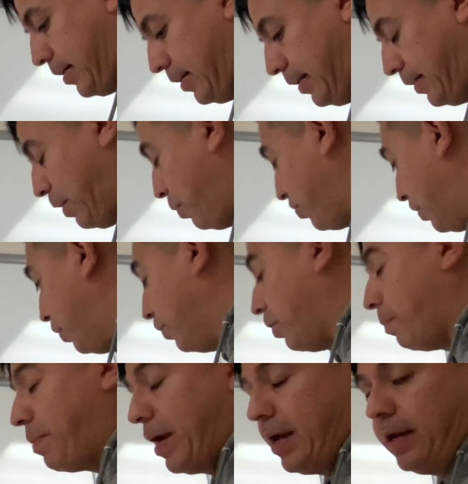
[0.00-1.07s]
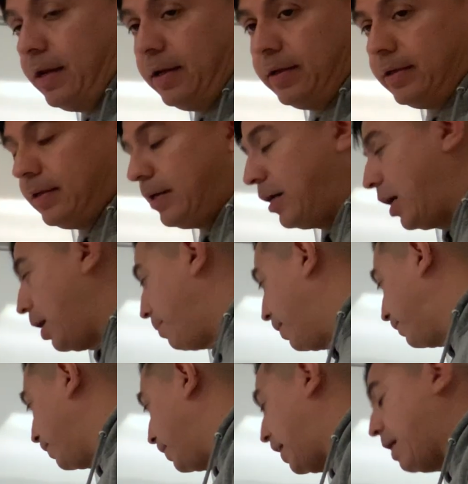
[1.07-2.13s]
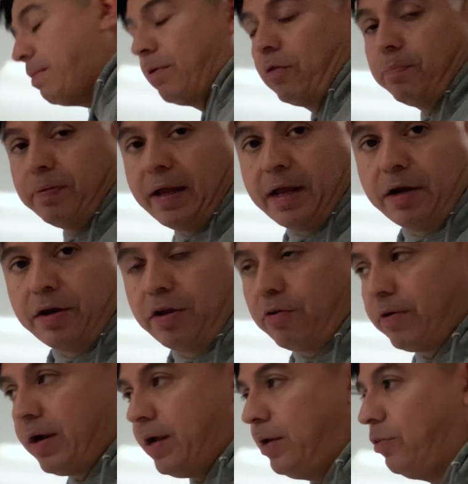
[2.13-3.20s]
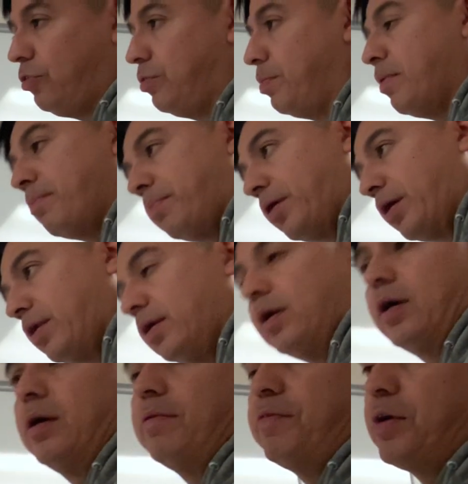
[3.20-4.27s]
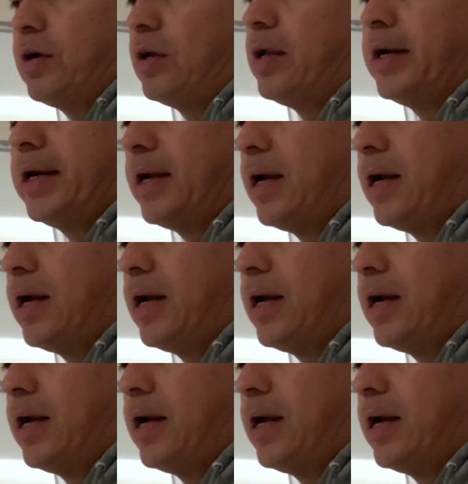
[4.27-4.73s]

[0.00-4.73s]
There was a little debate about the name of the planet Uranus, but if you can look it